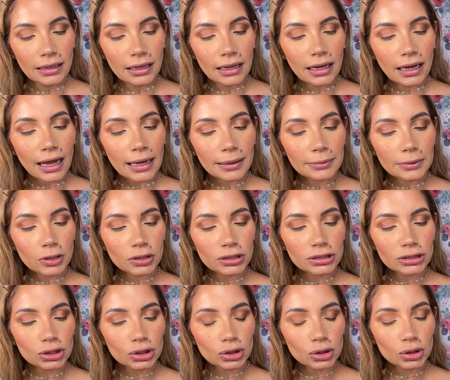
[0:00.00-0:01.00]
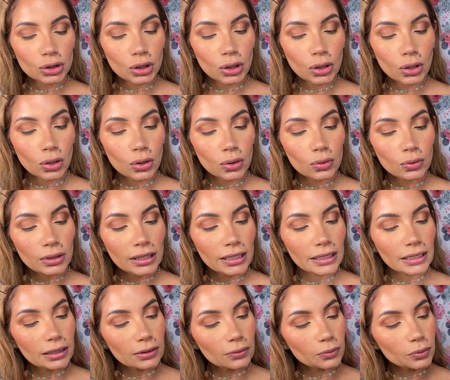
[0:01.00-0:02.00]
I'm going to go
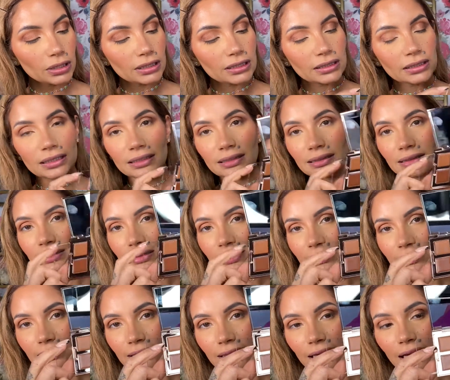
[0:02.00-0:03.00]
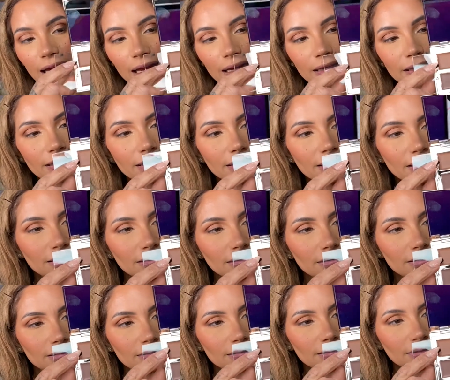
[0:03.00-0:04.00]
in with this
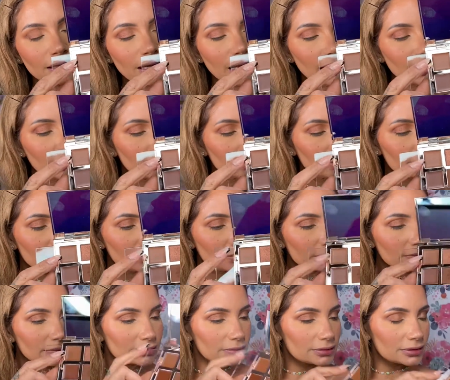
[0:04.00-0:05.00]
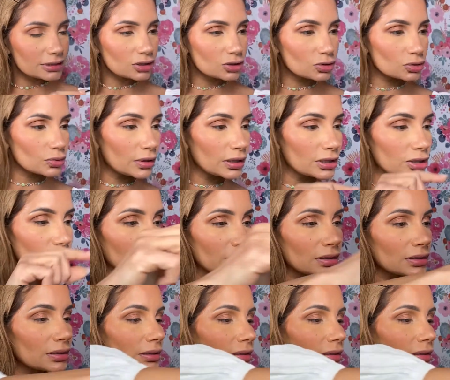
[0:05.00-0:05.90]
eyeline situation.